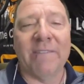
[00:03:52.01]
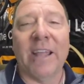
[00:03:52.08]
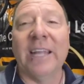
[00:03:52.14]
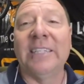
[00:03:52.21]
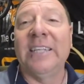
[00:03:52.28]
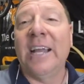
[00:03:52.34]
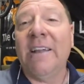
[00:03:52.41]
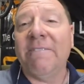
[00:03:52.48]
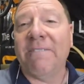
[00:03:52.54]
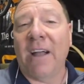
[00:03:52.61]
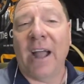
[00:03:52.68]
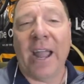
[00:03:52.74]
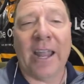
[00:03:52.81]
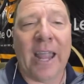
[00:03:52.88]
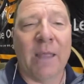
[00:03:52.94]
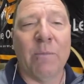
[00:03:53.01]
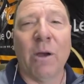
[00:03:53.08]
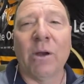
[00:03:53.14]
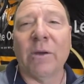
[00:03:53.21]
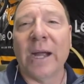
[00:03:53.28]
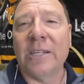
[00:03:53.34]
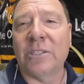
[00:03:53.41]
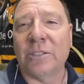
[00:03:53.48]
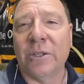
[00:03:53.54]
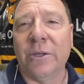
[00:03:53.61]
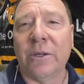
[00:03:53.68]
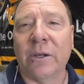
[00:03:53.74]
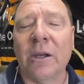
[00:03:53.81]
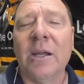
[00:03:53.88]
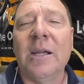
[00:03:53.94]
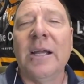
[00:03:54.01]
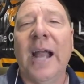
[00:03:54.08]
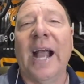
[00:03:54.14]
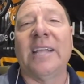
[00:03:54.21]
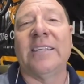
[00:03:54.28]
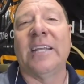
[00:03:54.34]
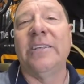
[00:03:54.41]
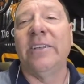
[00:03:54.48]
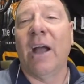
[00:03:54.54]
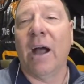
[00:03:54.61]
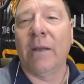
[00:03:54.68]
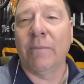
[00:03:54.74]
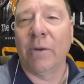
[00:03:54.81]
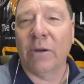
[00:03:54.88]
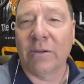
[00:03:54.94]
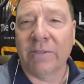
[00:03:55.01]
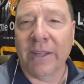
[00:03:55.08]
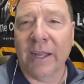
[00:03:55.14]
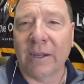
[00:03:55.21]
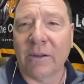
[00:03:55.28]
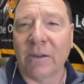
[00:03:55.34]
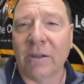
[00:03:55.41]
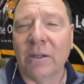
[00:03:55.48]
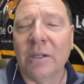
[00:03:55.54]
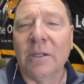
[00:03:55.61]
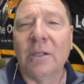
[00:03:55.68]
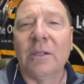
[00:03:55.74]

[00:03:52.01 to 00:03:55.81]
identifying a motorized scooter as a non-motor vehicle.